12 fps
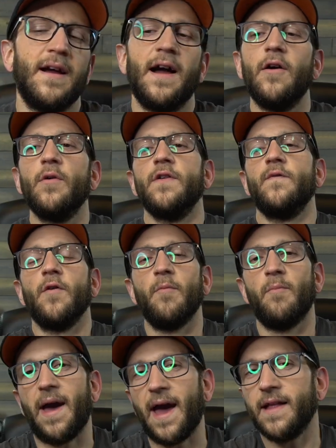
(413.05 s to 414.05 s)
I always feel
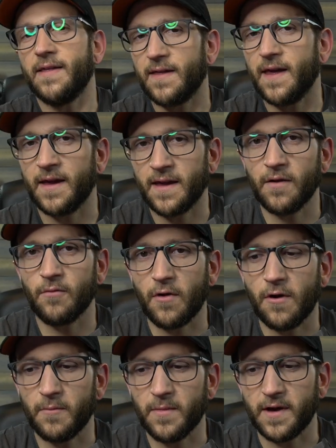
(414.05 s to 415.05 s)
bad saying get
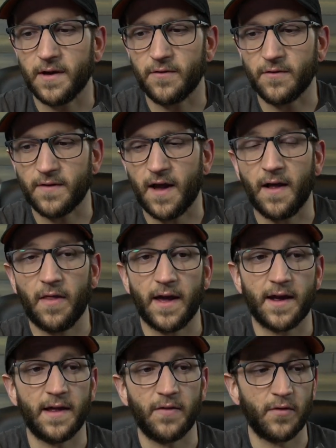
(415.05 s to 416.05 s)
wrong because there's not
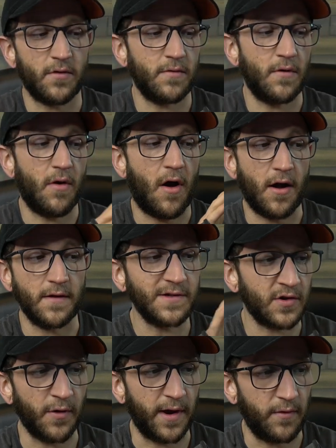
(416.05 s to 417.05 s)
like a literal
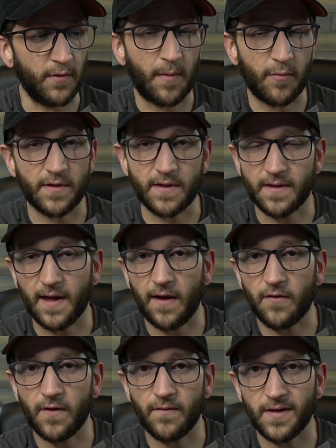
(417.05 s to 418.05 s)
on-screen
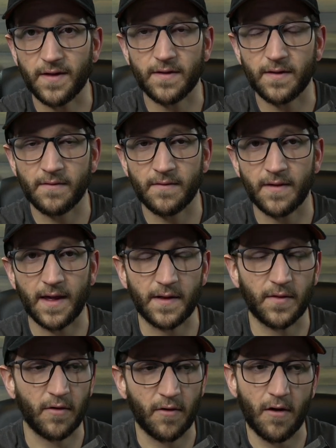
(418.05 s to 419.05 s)
representation of this.
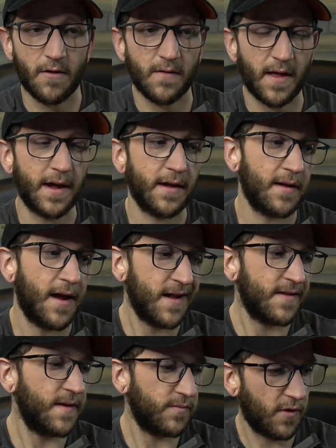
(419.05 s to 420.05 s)
Like there are like
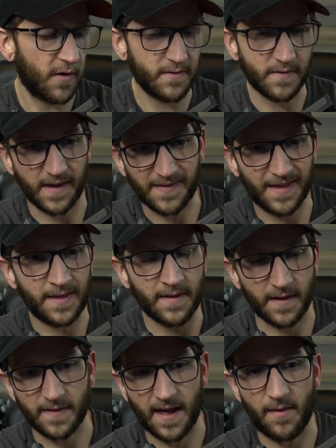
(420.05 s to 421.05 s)
concept art and like things
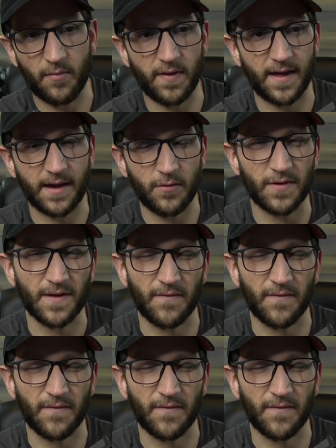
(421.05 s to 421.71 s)
like that, but like it was